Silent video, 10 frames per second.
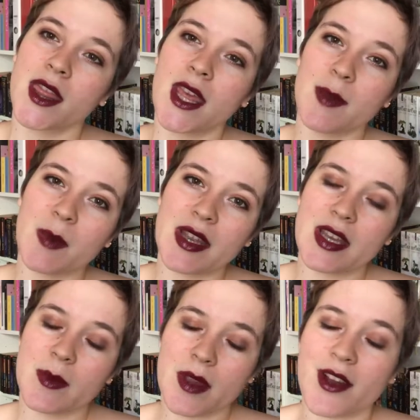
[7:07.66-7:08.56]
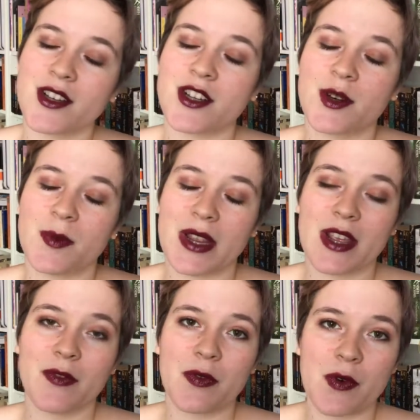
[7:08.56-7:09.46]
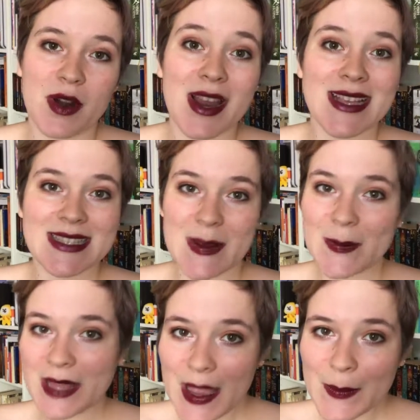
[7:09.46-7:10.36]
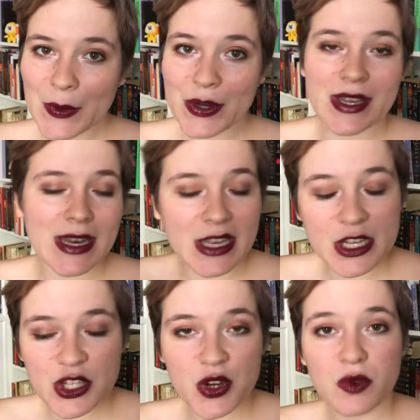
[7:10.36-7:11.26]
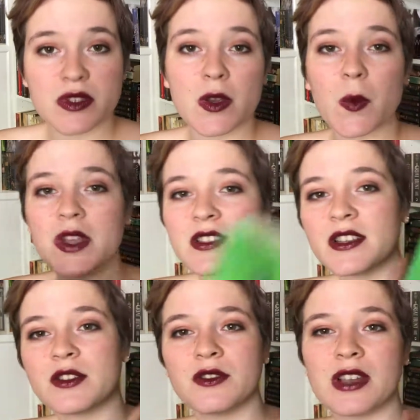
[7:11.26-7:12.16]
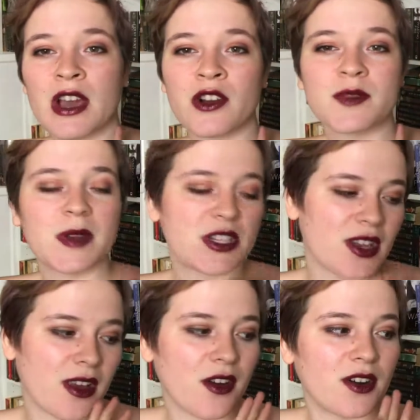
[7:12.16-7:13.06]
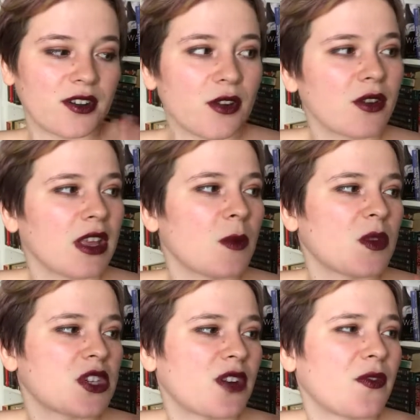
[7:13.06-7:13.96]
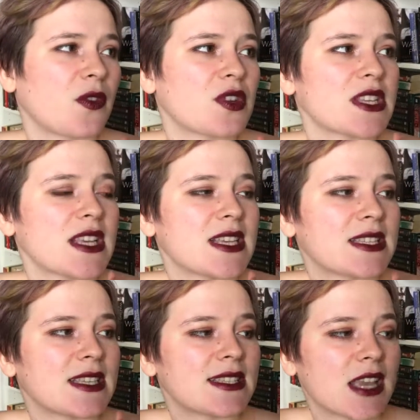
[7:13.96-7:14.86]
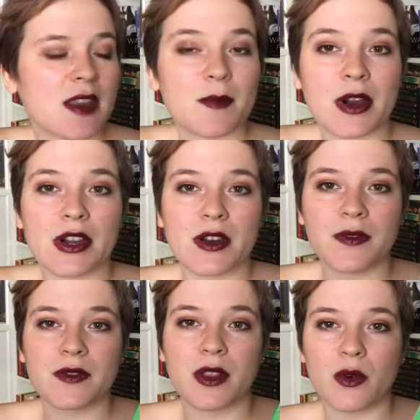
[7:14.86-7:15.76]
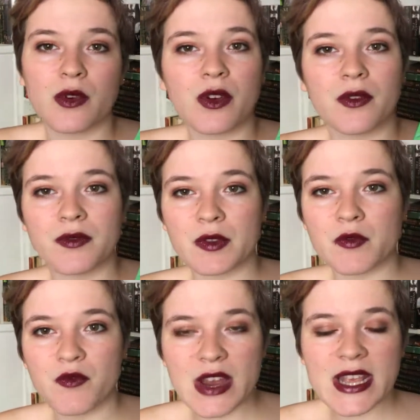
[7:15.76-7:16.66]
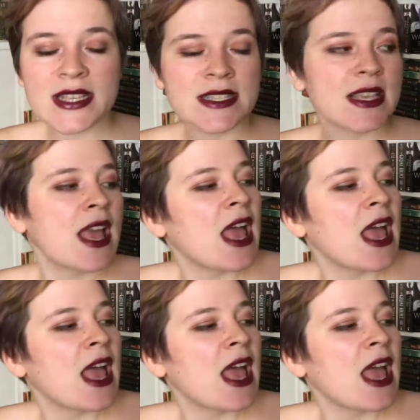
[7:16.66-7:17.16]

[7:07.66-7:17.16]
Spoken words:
Then my TBR chart pick for September that I chose was The Two Towers by J.R.R. Tolkien, which of course is the second part of The Lord of the Rings.